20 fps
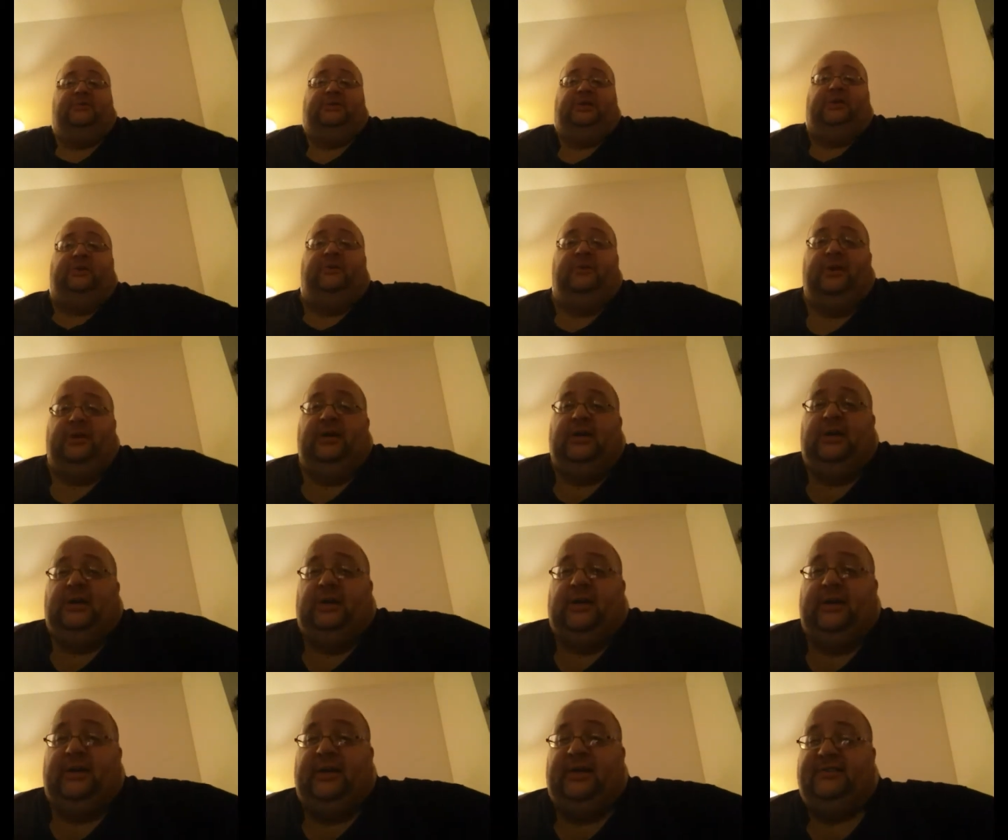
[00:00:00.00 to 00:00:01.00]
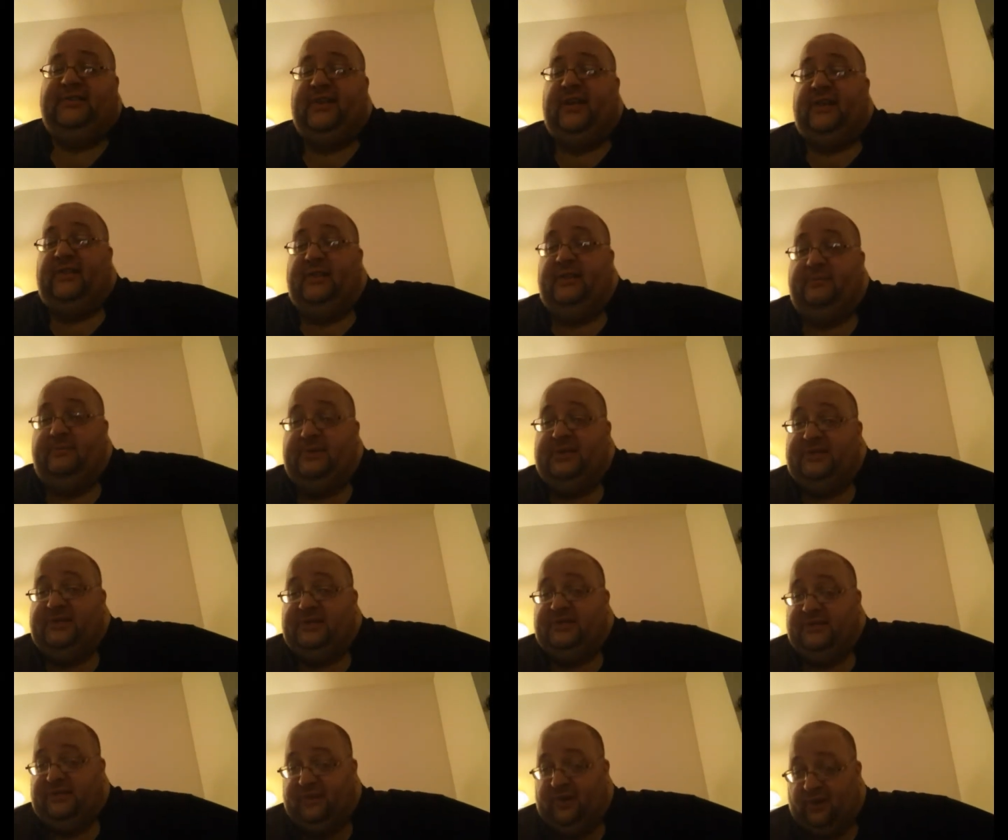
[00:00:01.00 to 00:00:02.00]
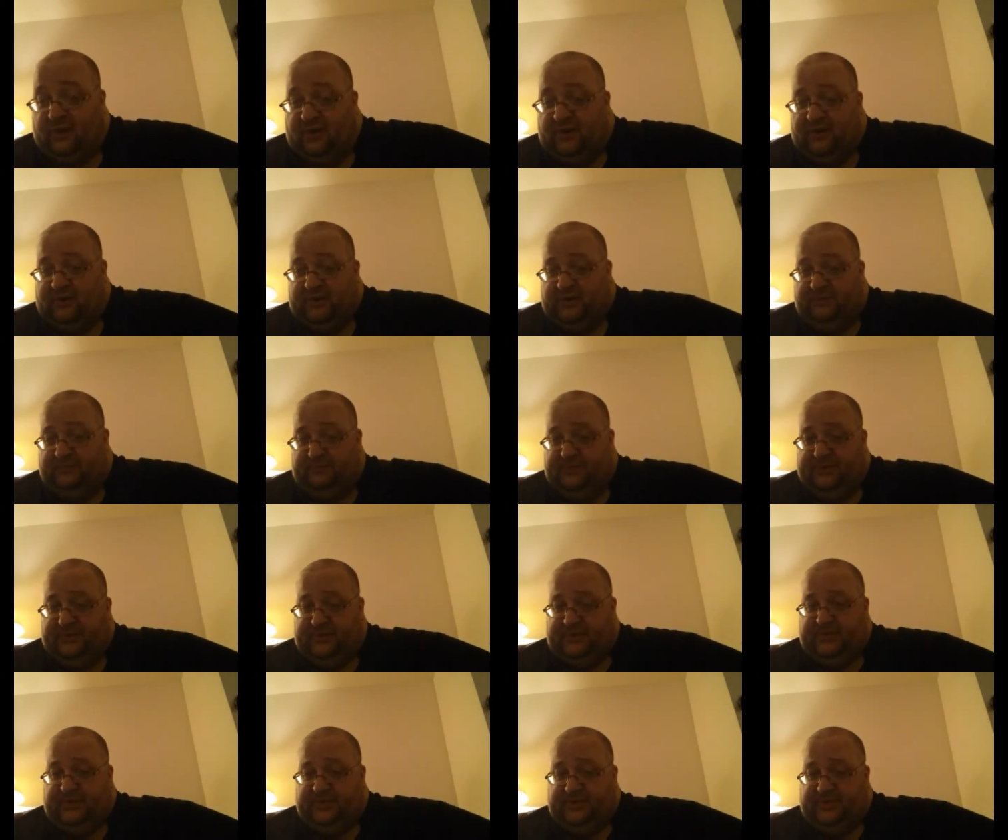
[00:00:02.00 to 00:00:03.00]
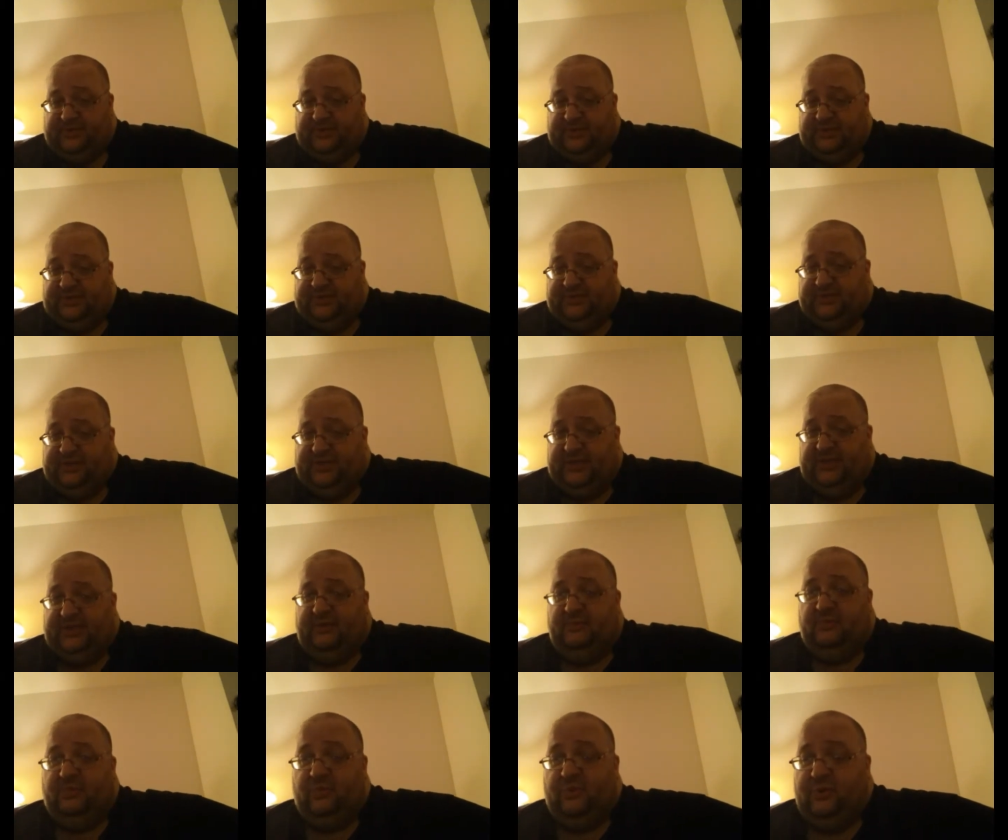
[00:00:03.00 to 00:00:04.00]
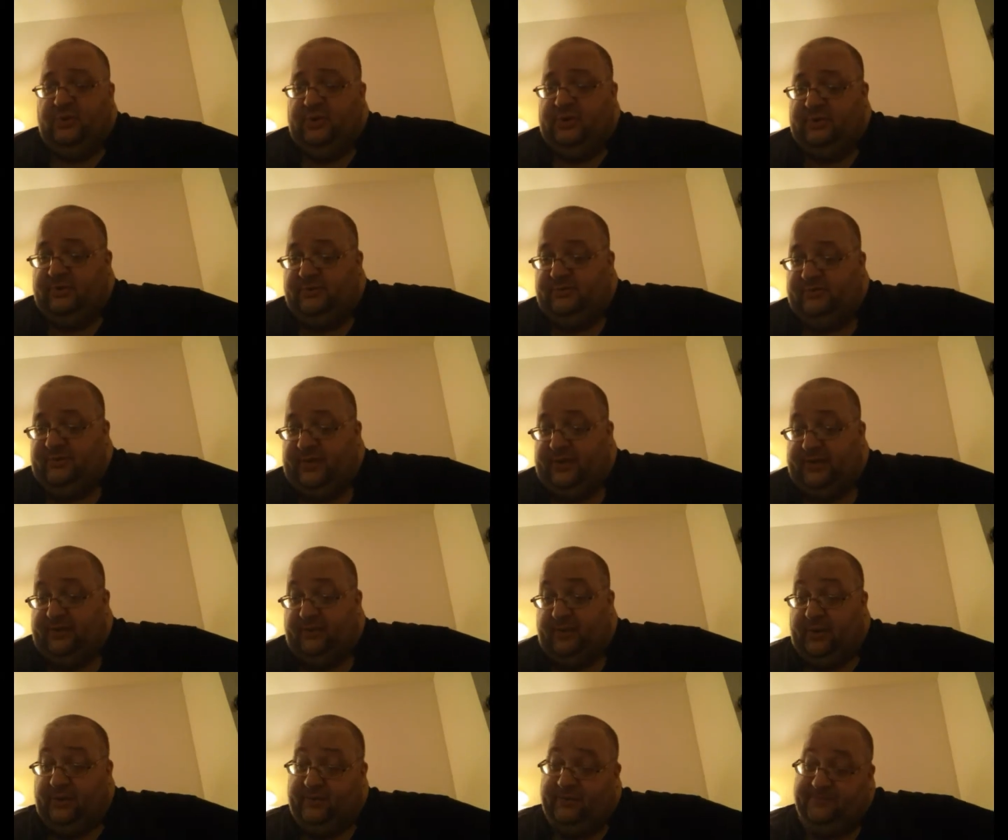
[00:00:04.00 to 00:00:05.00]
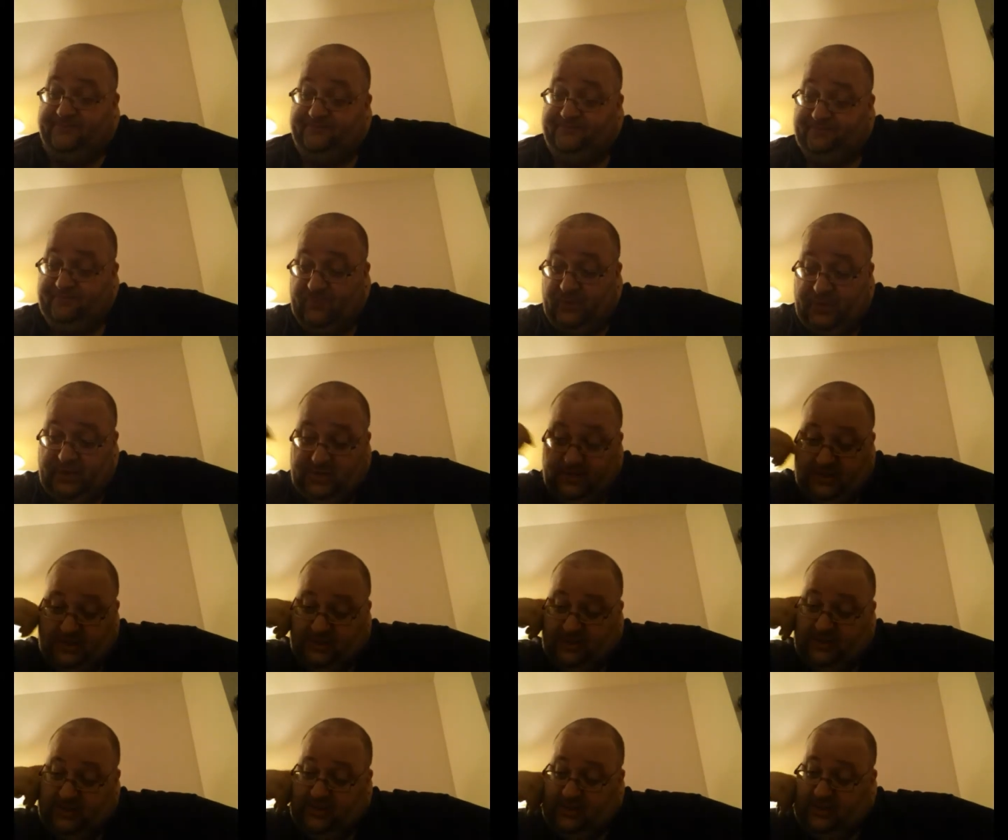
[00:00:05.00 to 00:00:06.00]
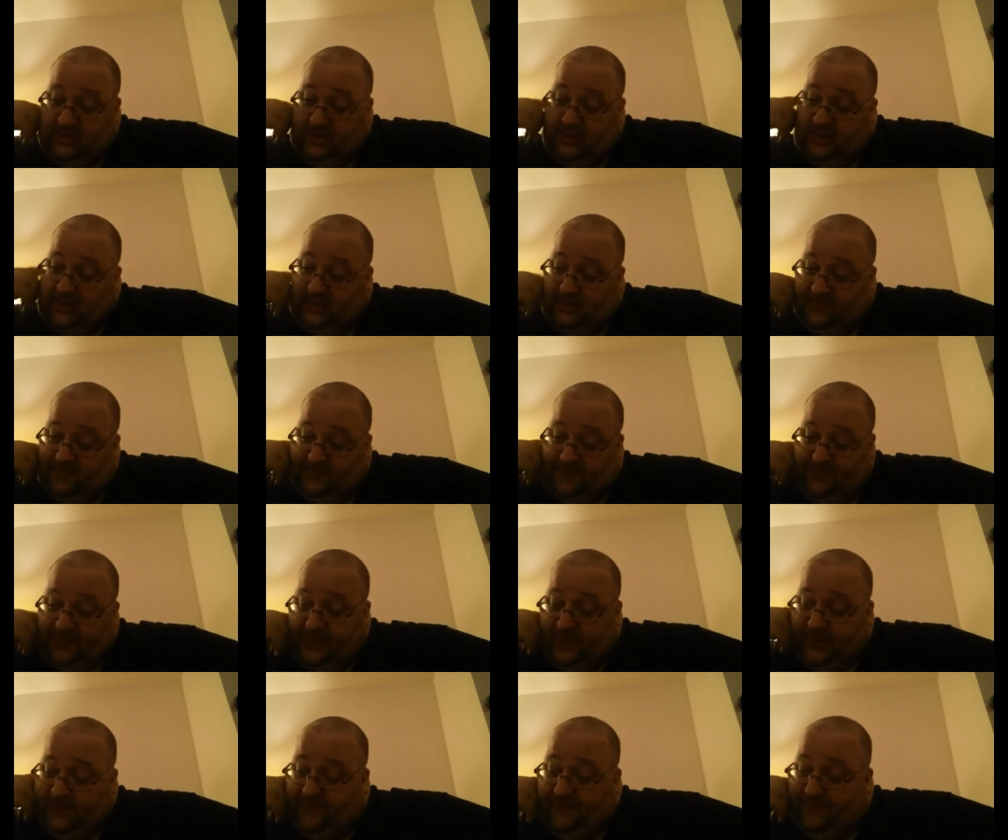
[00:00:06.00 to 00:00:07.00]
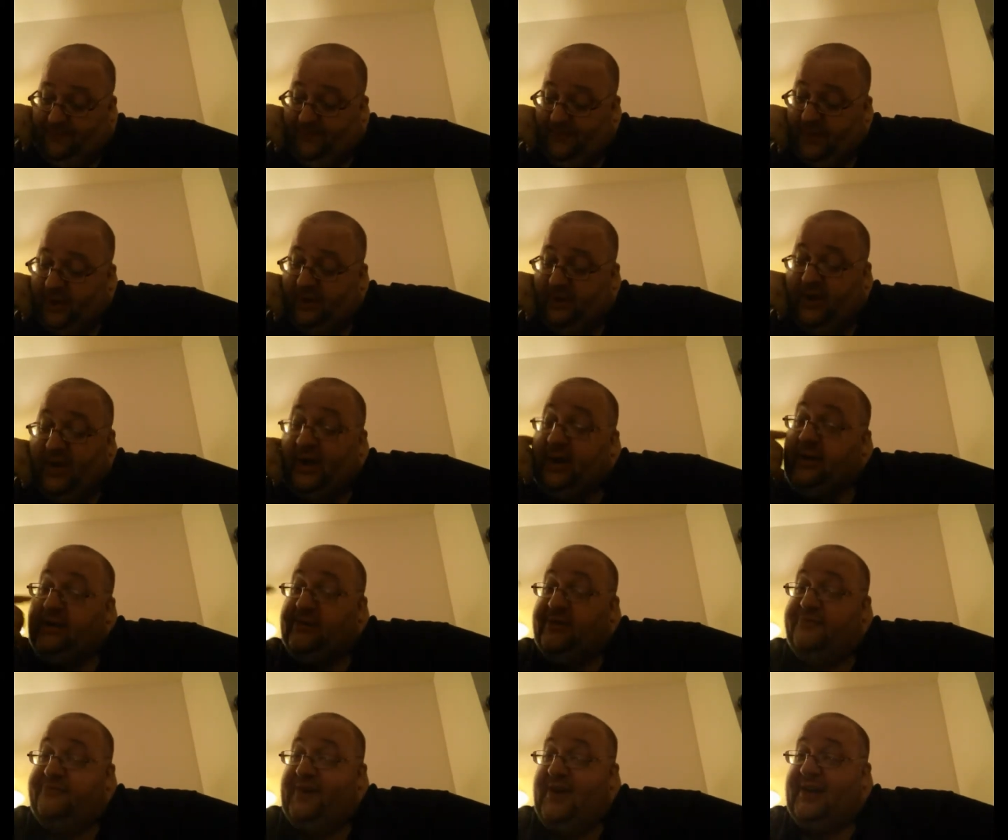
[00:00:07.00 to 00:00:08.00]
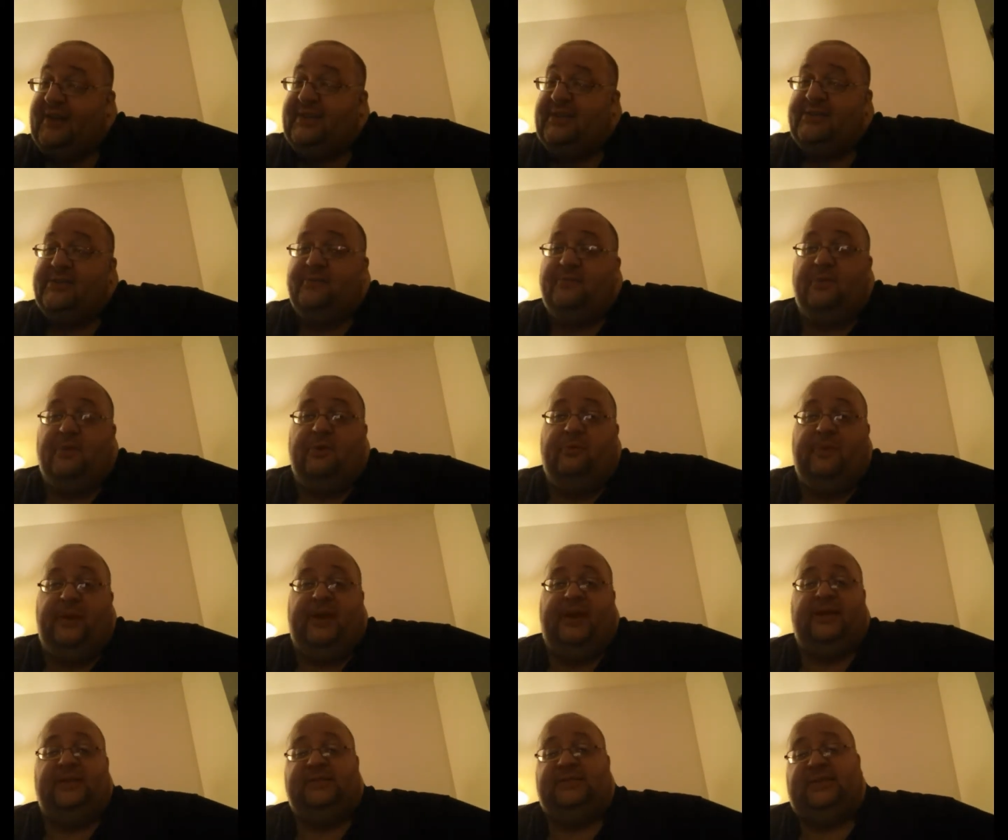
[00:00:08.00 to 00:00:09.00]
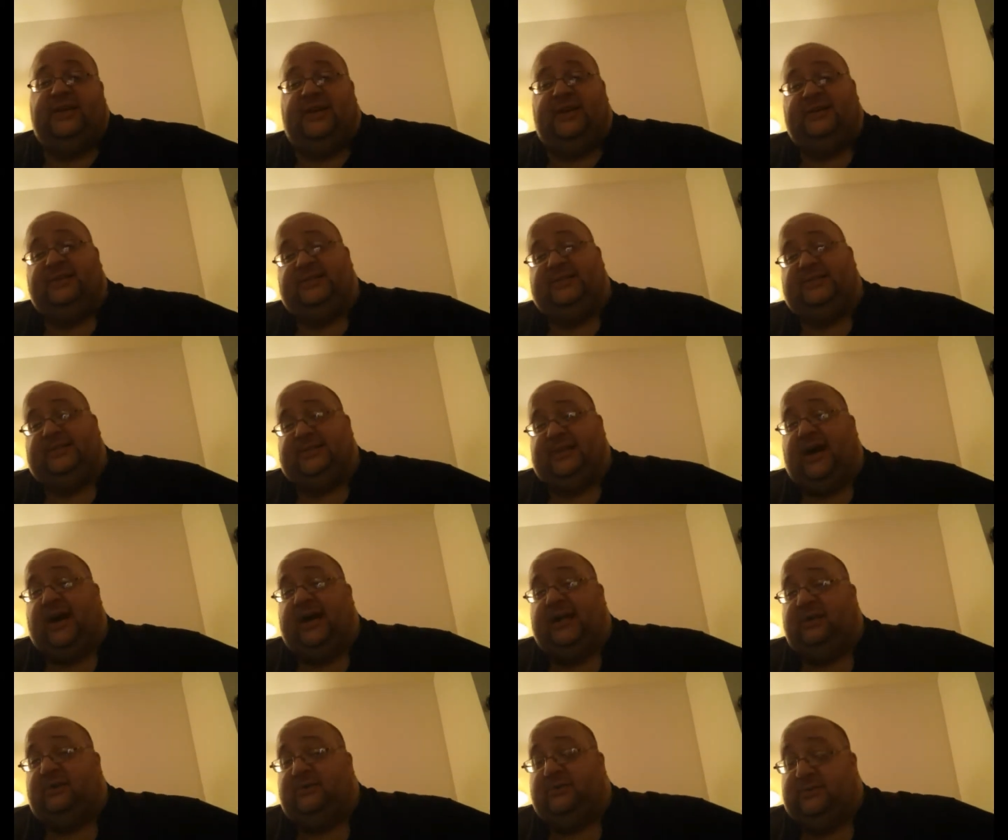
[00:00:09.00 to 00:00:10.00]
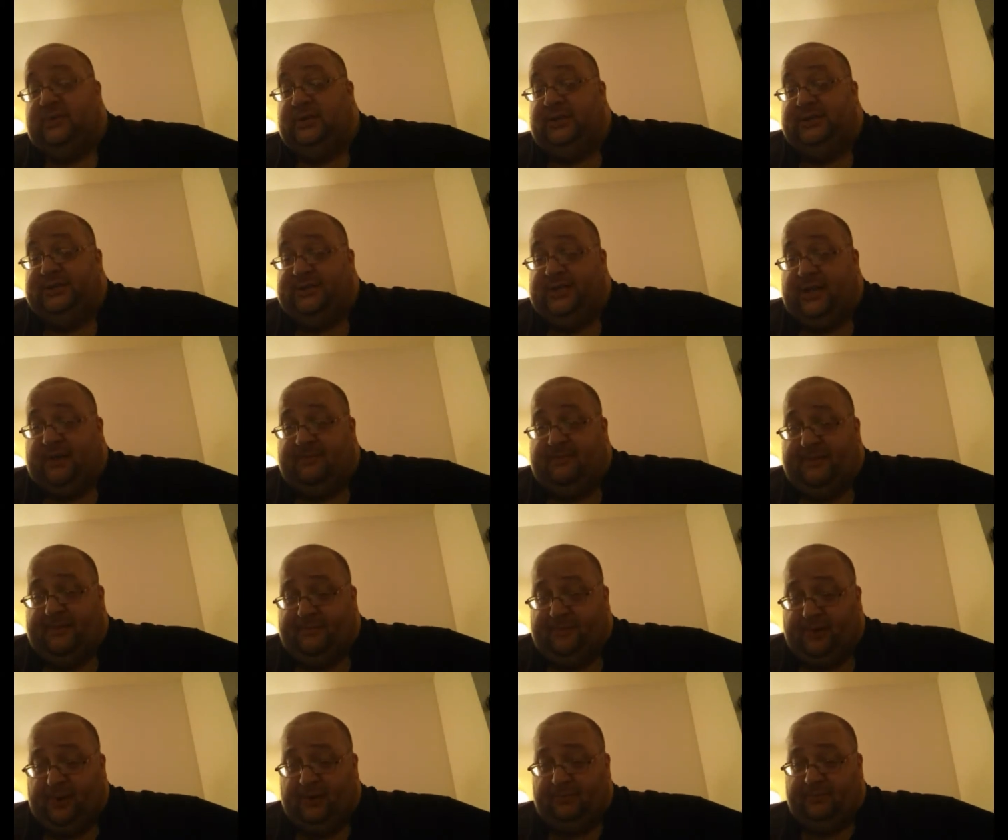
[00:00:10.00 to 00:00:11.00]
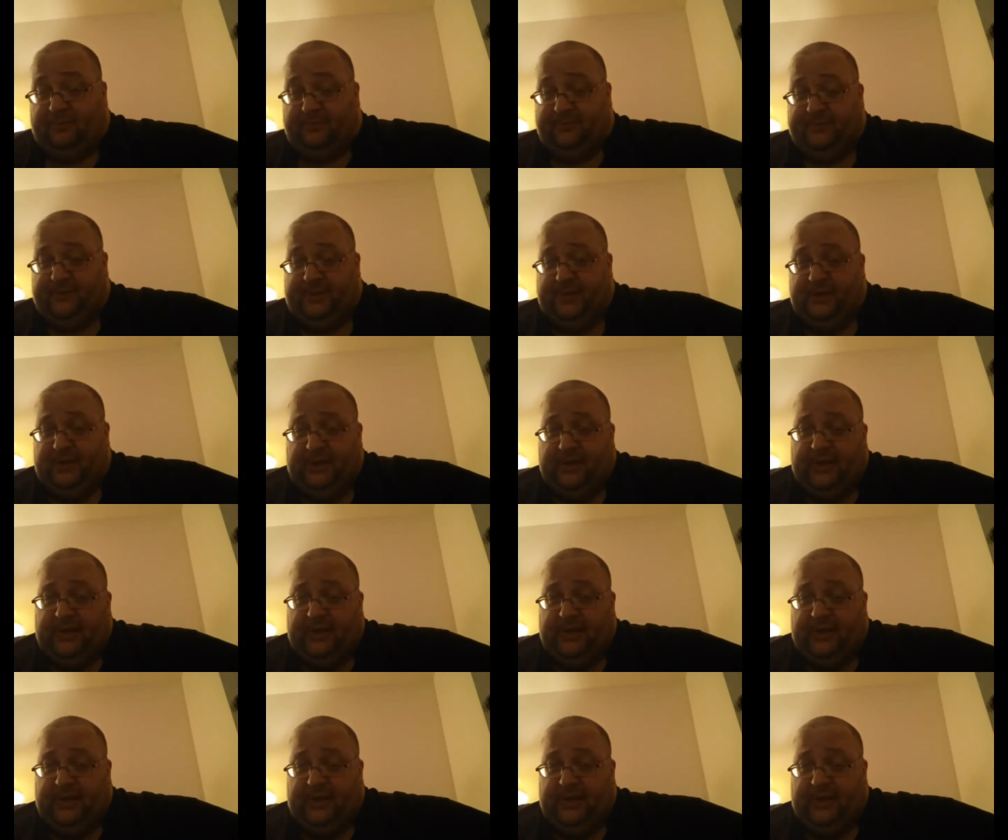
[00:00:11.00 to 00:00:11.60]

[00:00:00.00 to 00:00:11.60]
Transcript: So they say that Abyss is gone, Abyss doesn't exist anymore, and yeah, well. Um, okay, the fact that the BroMans has the title is not my problem.